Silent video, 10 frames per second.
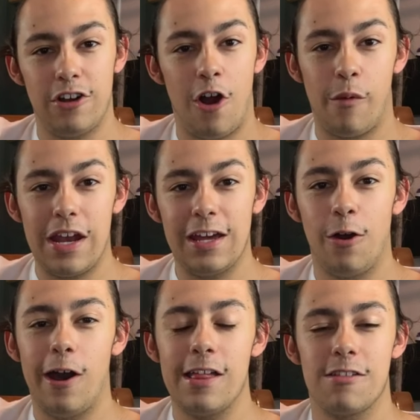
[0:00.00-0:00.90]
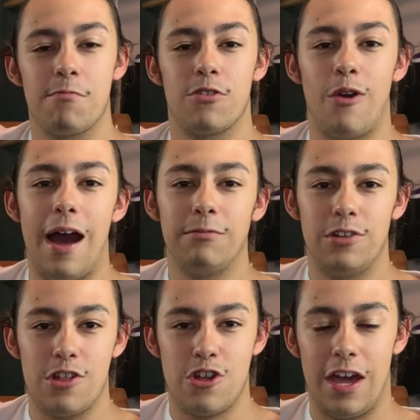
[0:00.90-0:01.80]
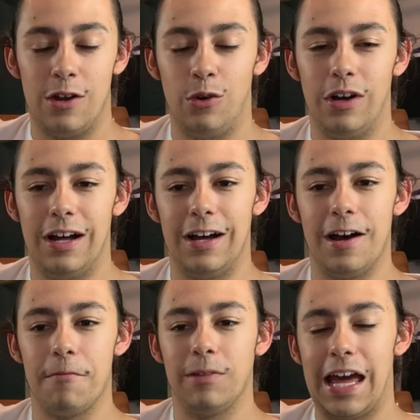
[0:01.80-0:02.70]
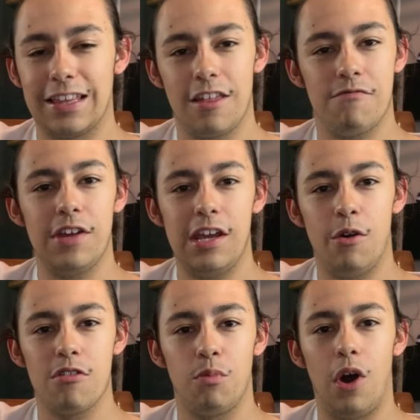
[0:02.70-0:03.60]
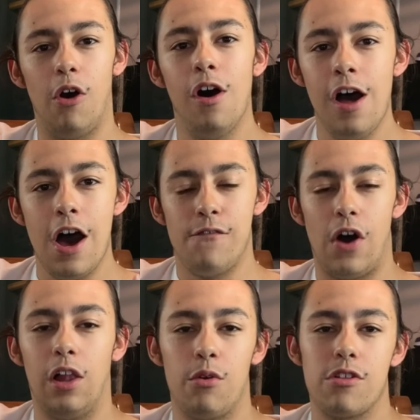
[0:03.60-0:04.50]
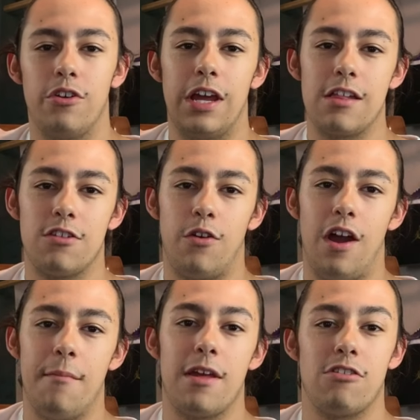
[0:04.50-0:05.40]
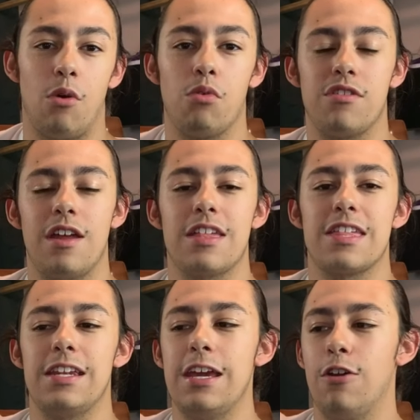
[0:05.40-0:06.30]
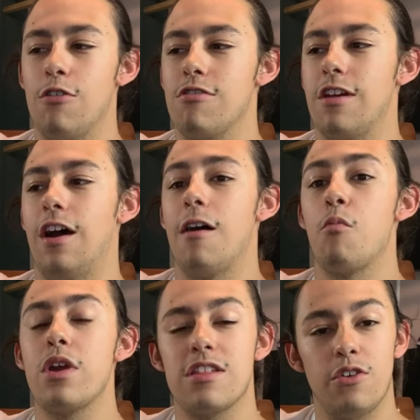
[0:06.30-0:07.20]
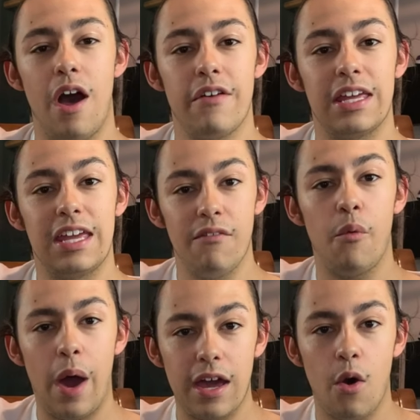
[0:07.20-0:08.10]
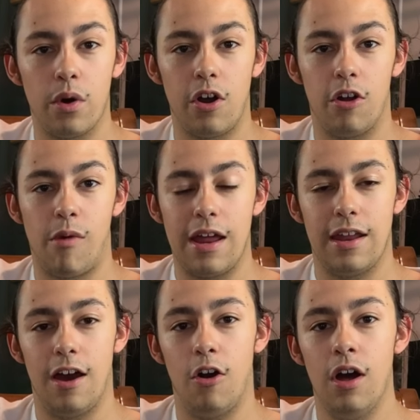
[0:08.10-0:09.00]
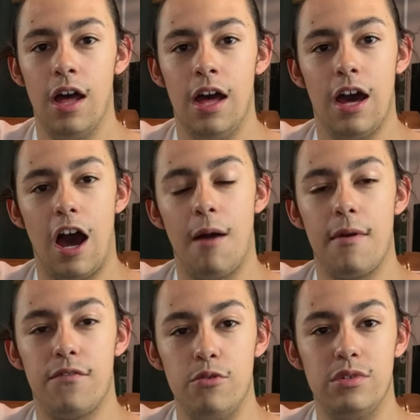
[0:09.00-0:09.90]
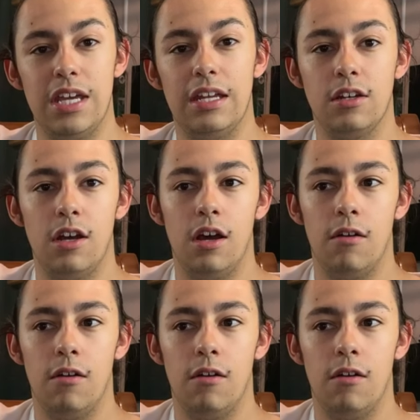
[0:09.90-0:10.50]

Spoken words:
already, go ahead and subscribe to the channel. Like this video as well. Follow us on Instagram at Soul State Sneakers. We still have a giveaway going on right now. If you didn't